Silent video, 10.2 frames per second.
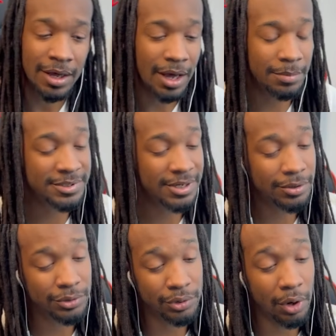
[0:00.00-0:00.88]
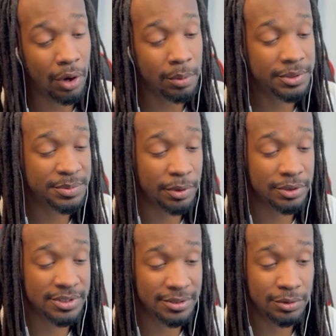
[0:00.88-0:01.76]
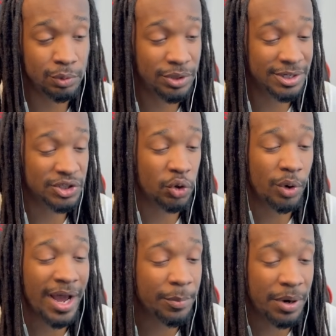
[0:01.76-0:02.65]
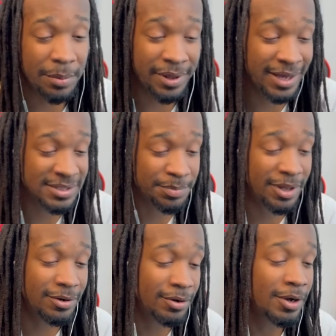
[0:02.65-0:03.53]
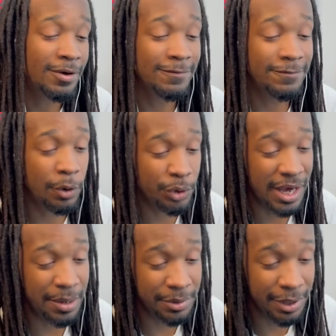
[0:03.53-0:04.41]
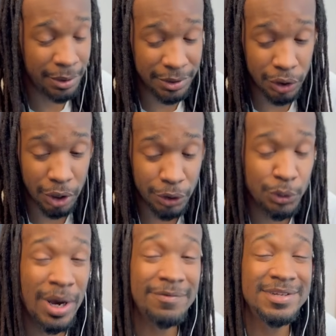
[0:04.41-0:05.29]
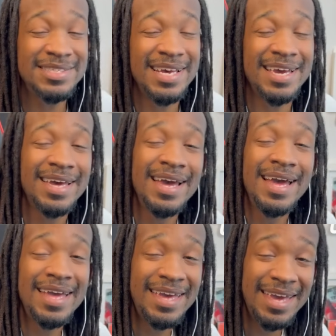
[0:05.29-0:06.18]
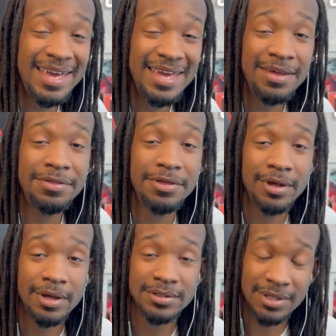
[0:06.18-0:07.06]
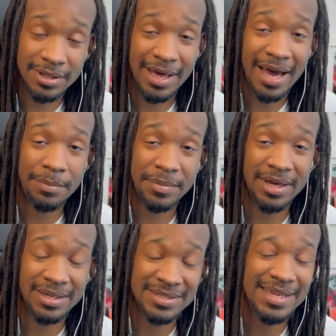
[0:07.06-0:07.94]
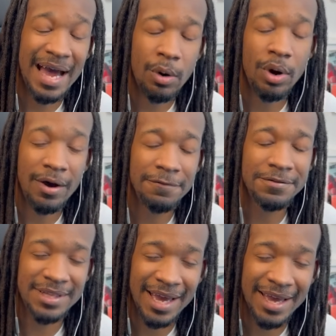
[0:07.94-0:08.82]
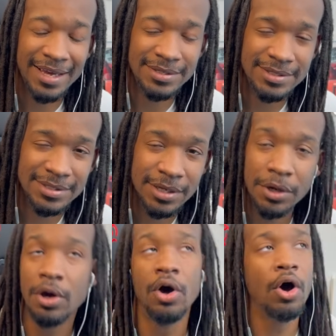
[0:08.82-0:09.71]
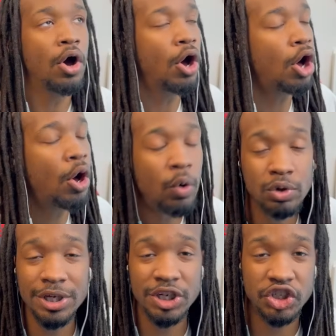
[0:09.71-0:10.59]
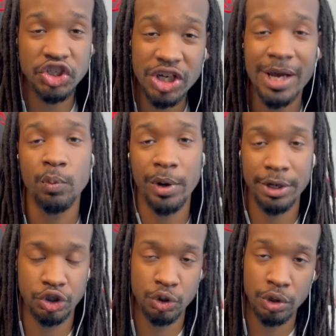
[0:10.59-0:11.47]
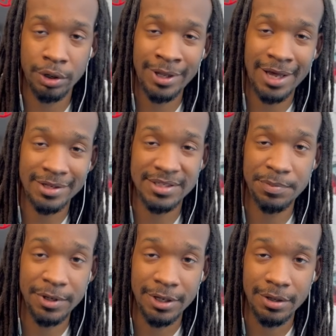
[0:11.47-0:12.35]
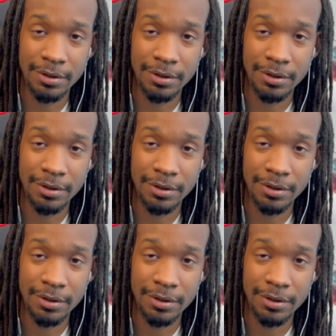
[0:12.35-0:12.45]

I'm telling you, the homeless person who does crack probably has a better vocabulary than her. You have to take heed to that because nowadays, holy shit, where did you learn how to speak?